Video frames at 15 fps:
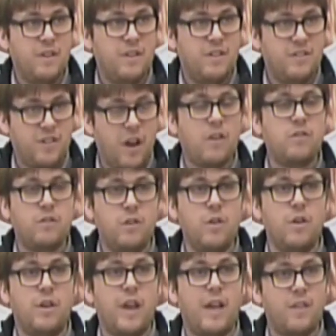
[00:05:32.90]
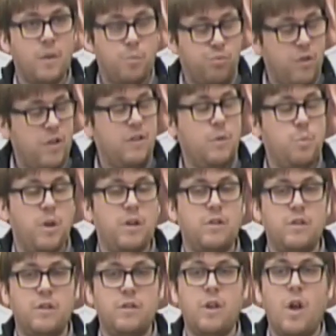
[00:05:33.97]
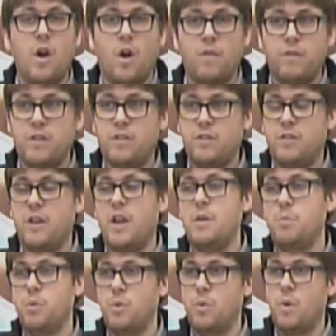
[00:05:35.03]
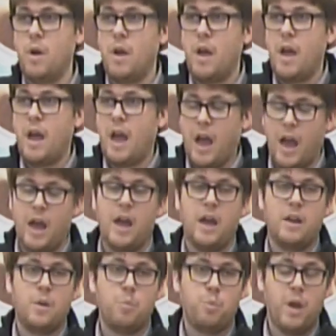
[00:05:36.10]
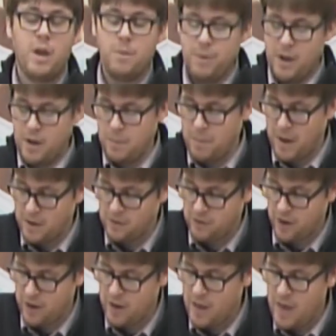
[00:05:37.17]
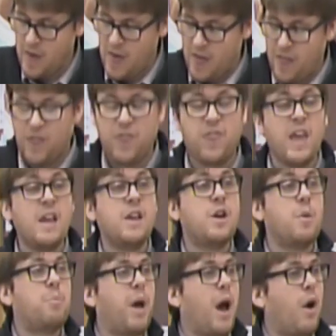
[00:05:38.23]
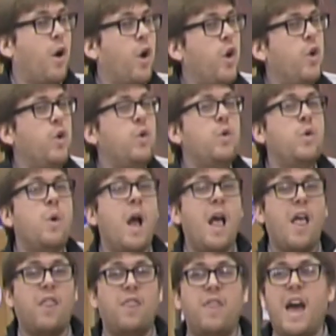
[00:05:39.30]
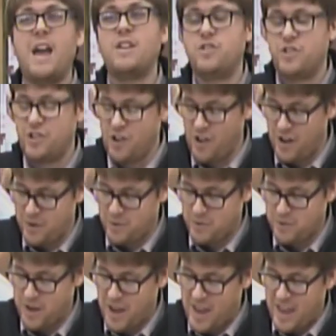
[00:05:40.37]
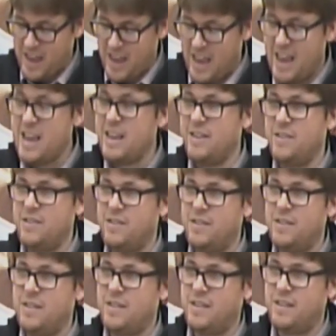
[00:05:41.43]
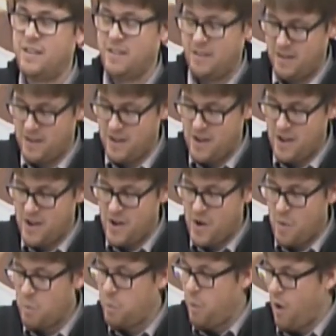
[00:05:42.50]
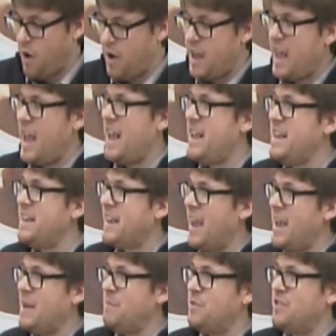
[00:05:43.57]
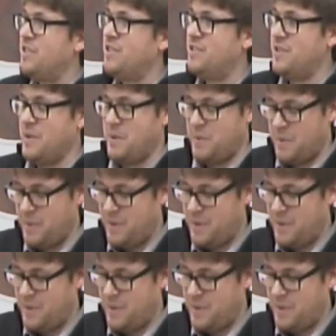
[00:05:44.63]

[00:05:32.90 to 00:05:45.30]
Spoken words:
just look at the pretty pictures of a stable and a baby in a manger. Think about who that child is, what he came to do,